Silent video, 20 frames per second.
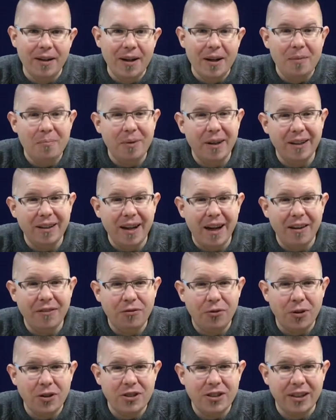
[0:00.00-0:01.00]
but
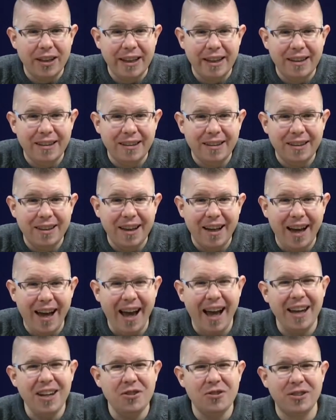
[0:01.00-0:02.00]
unfortunately, I
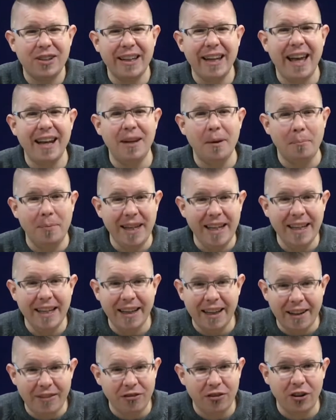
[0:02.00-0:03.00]
usually end up eating
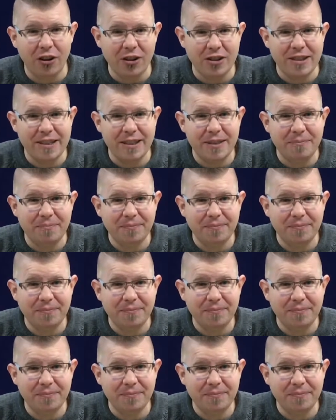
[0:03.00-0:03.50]
it first.